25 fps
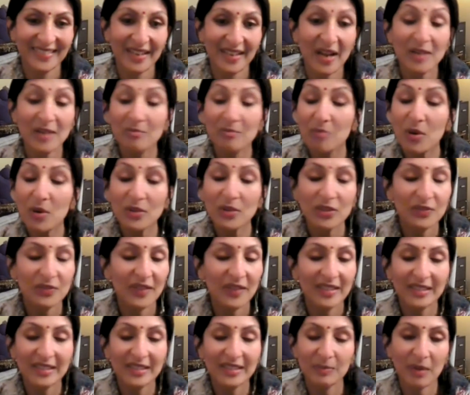
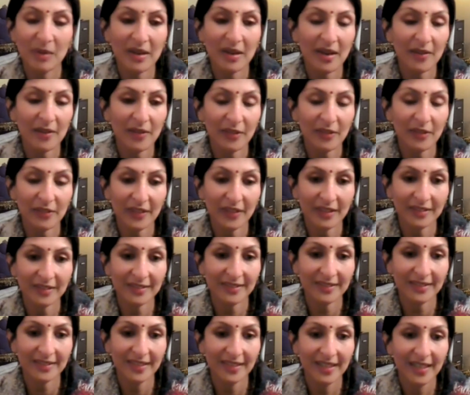Unmotivated by other
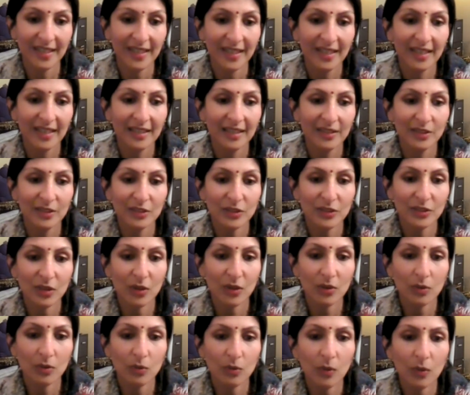things.
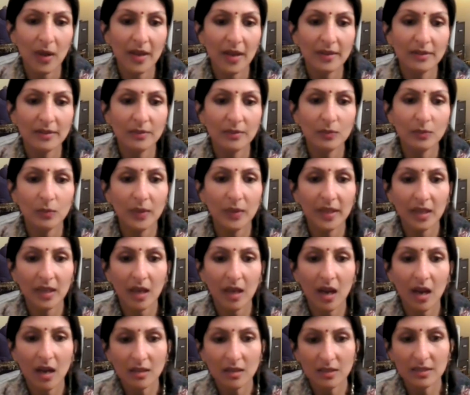So when we
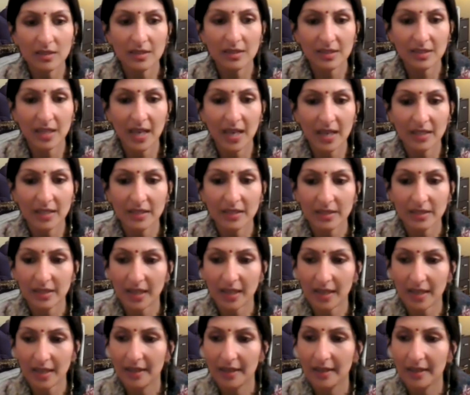understand
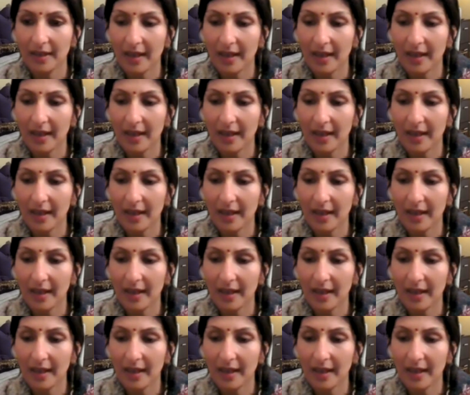that,